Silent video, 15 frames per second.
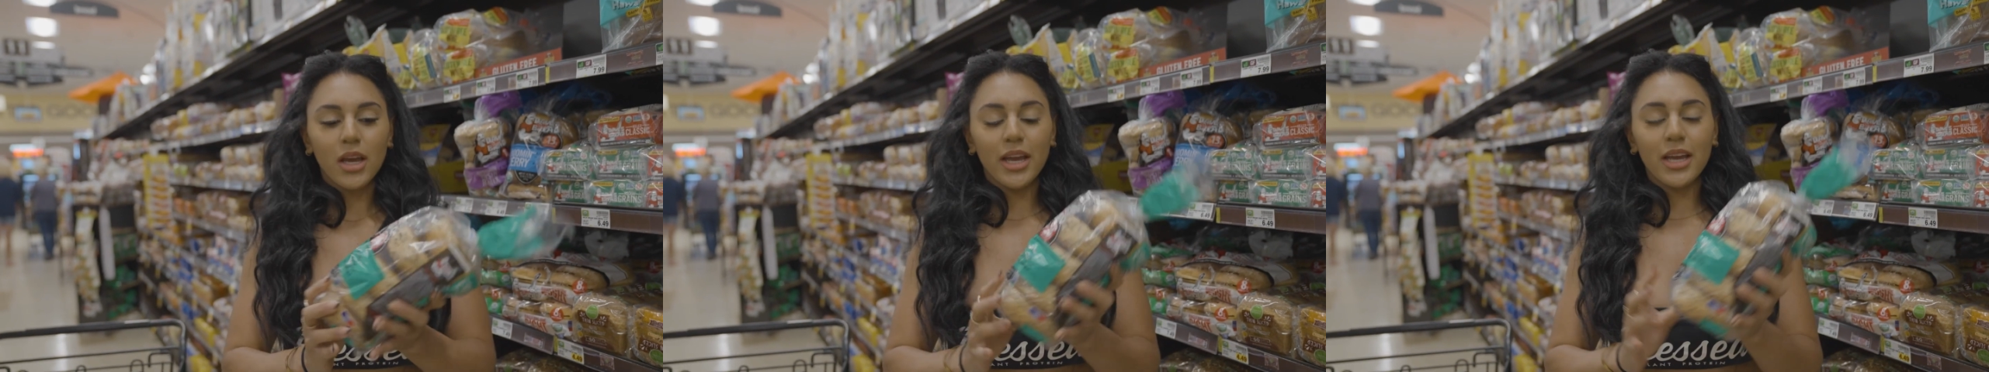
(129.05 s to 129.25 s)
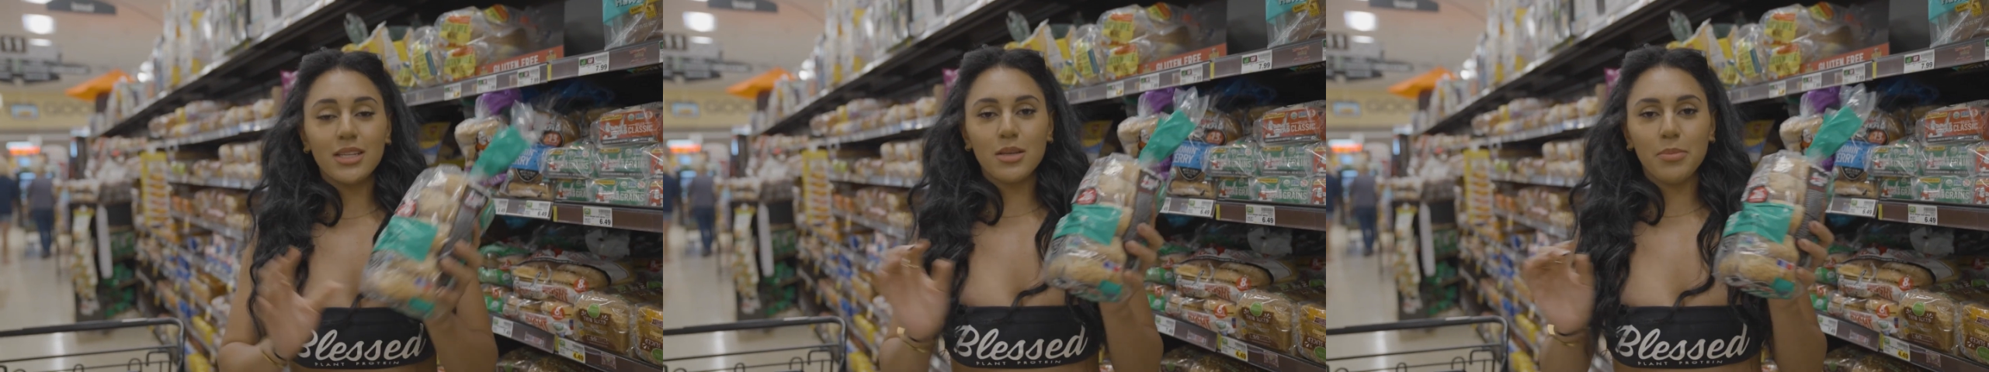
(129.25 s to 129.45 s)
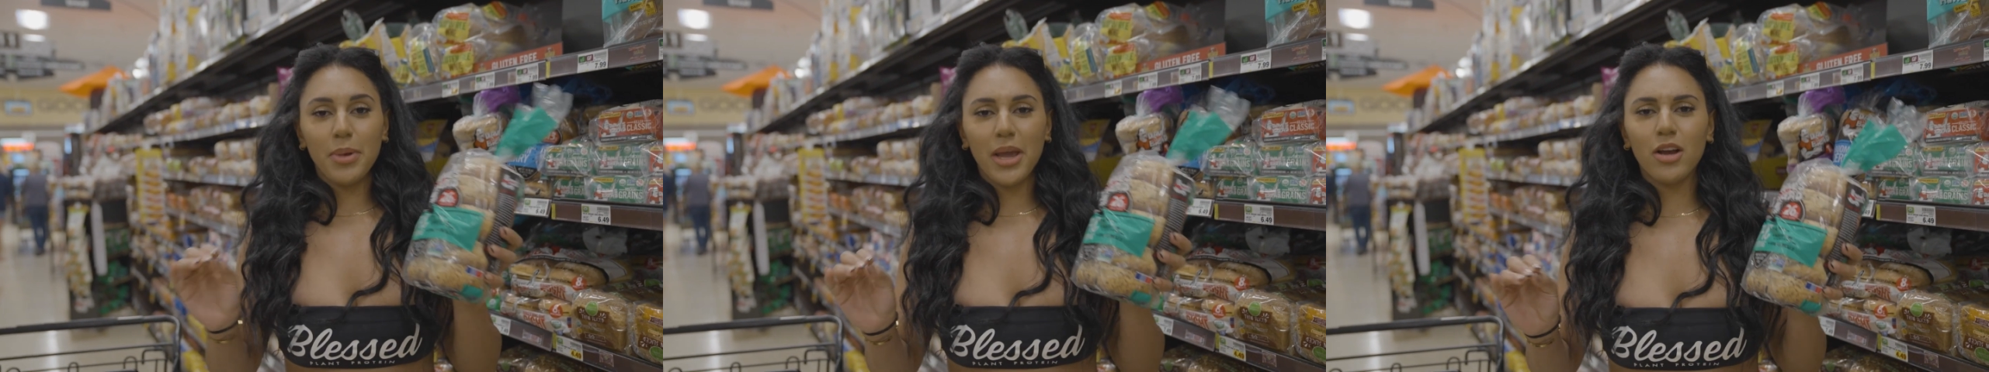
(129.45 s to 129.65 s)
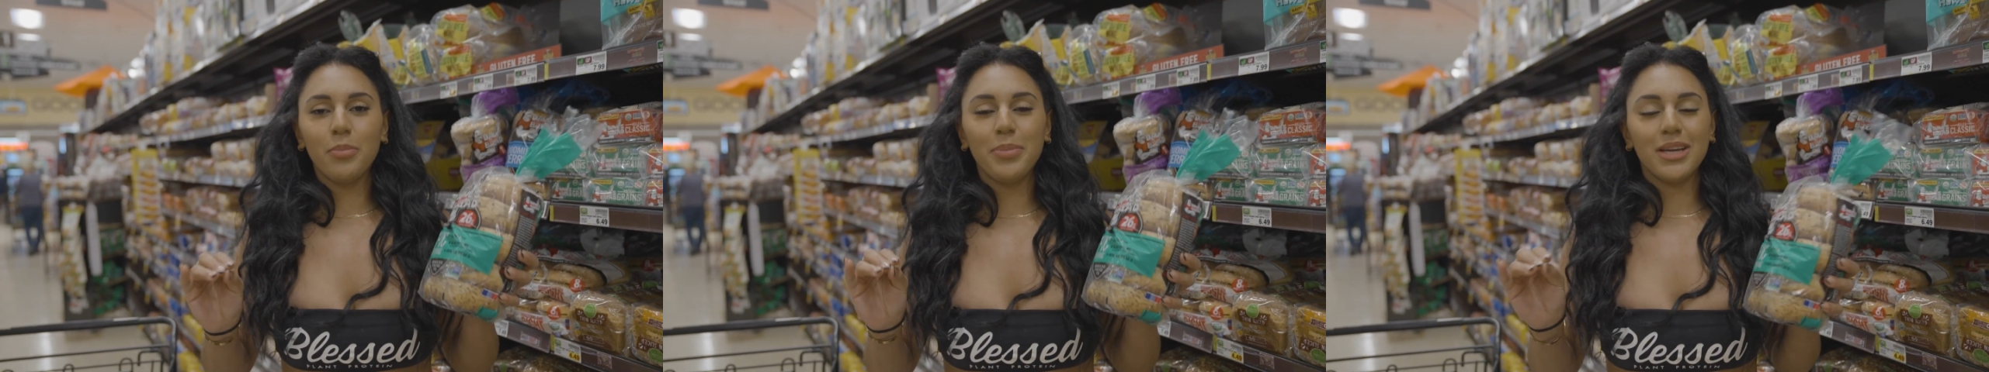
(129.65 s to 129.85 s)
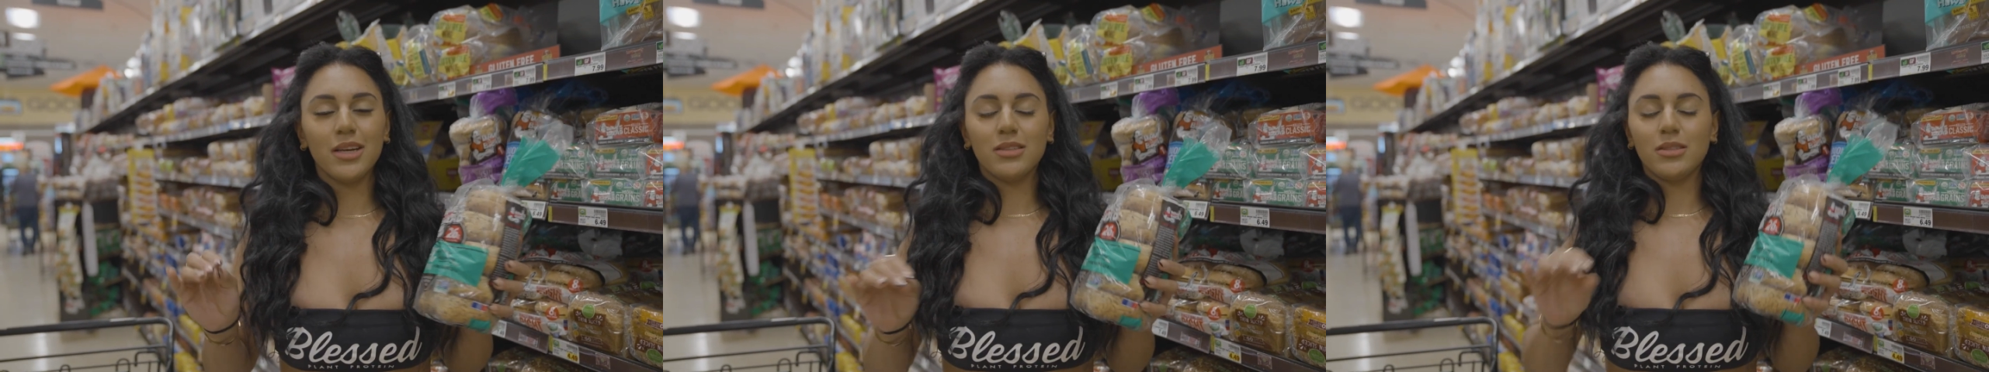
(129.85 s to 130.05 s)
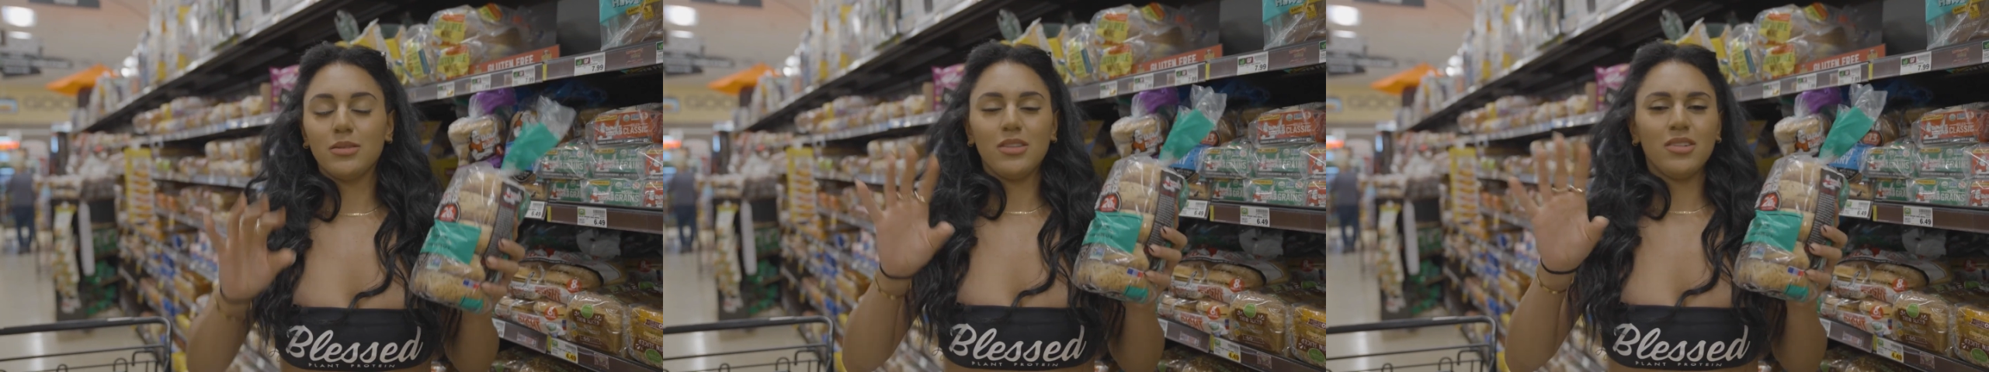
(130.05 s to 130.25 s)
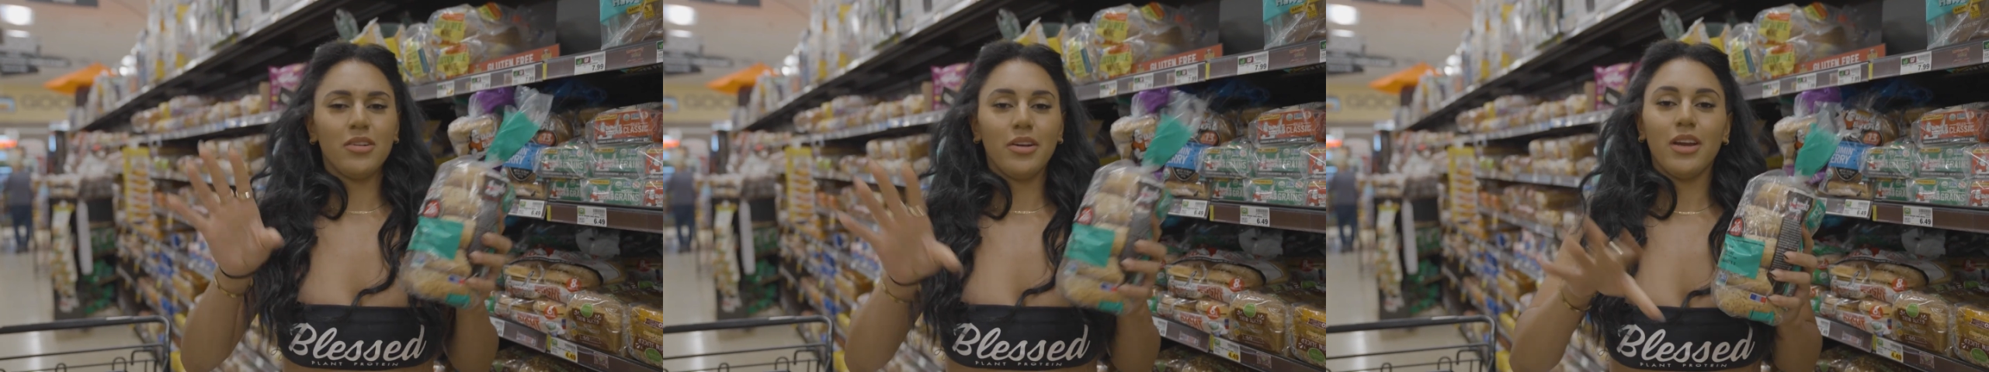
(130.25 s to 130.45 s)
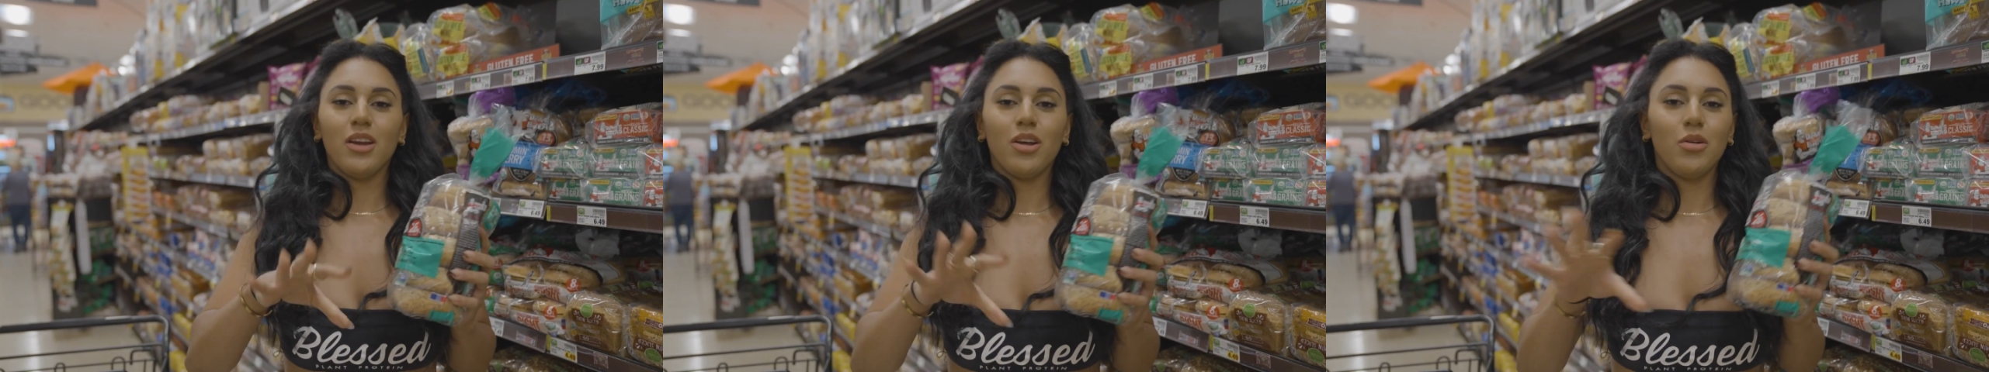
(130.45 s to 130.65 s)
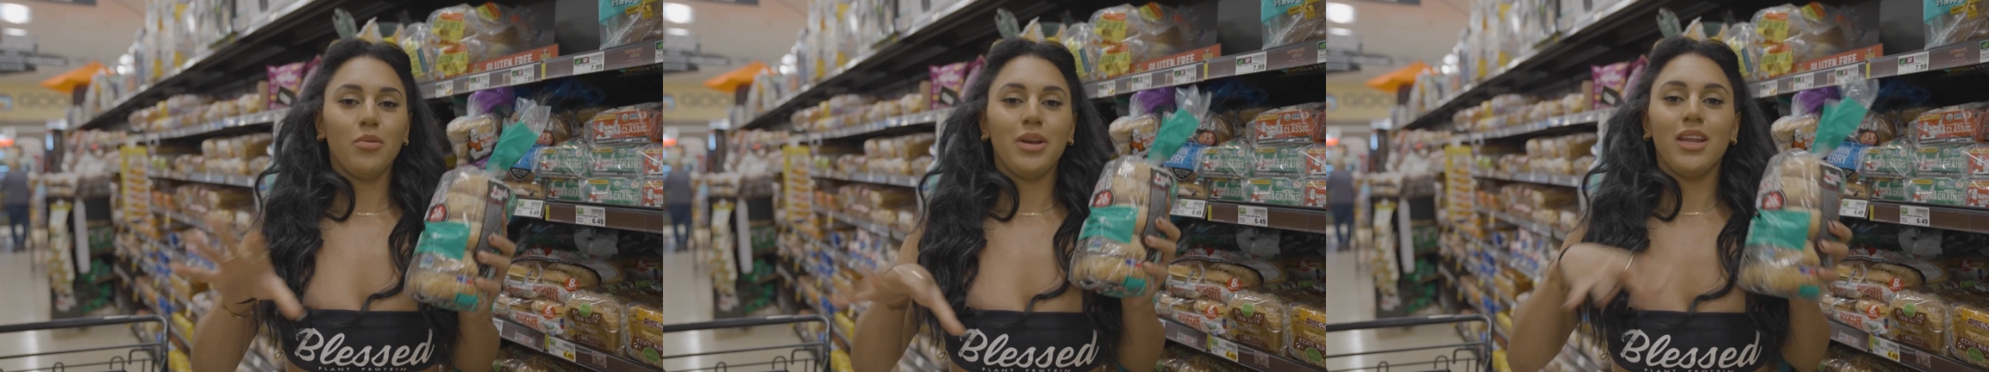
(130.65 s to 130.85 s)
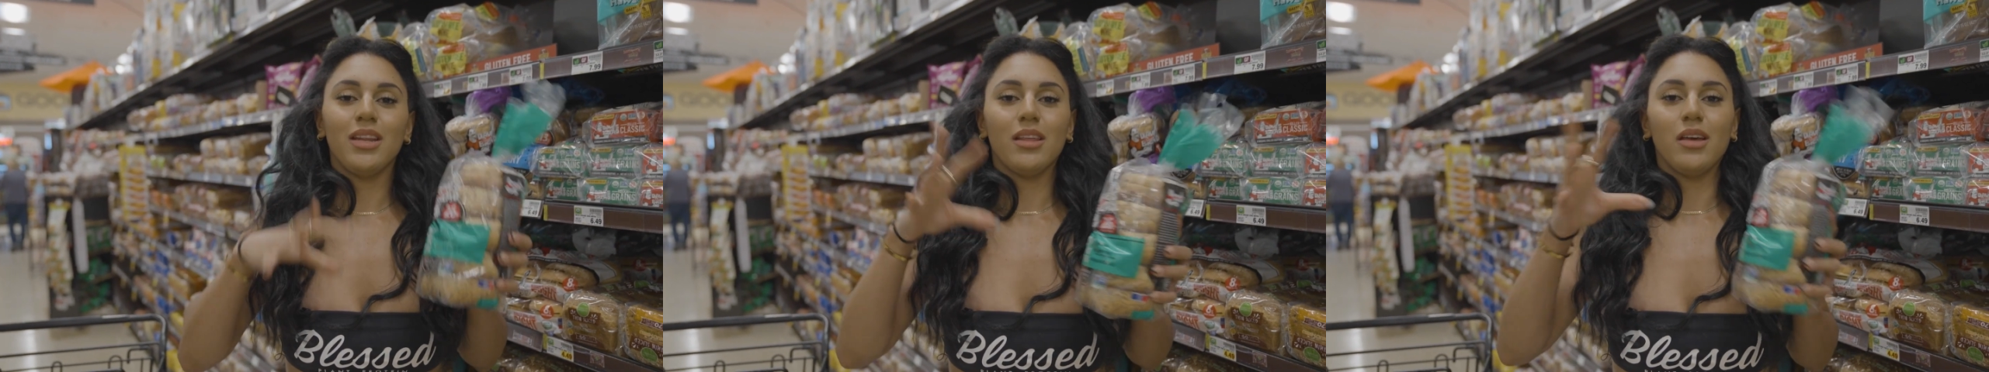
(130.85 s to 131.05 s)
It's a bagel because you already know
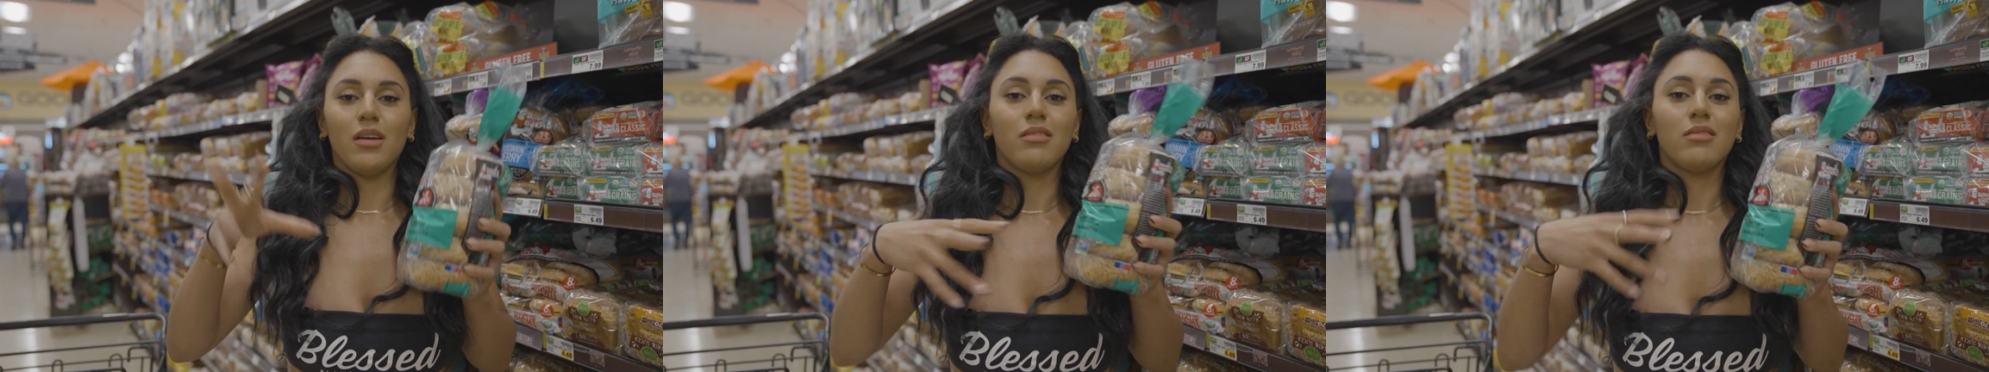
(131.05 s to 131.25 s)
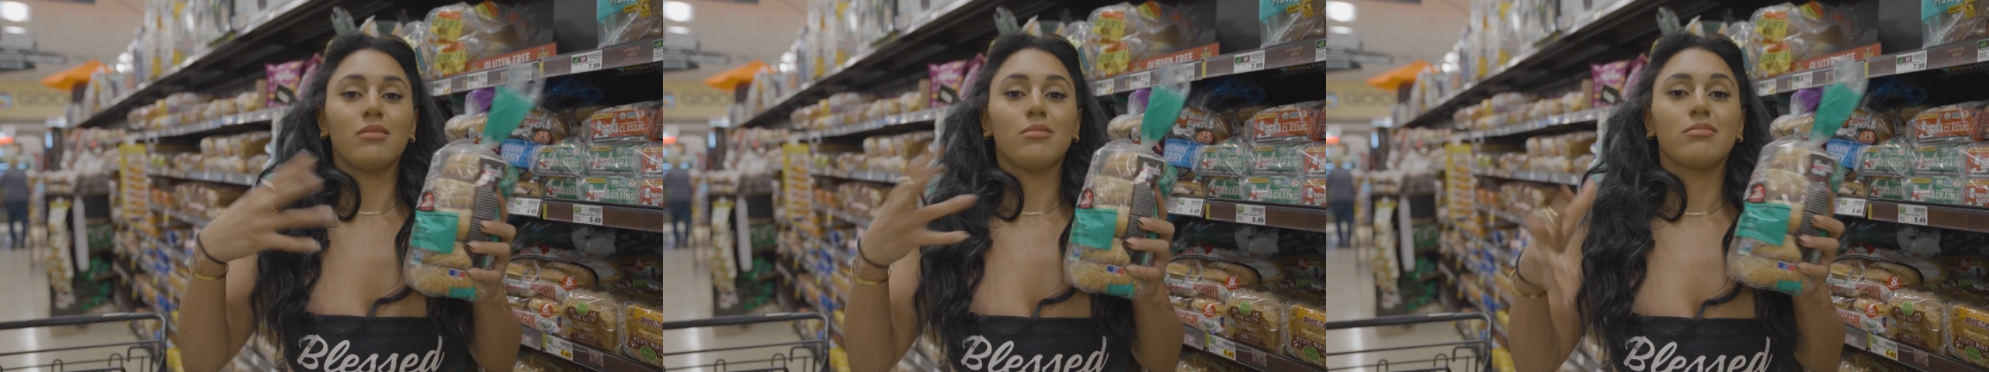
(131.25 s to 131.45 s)
we need the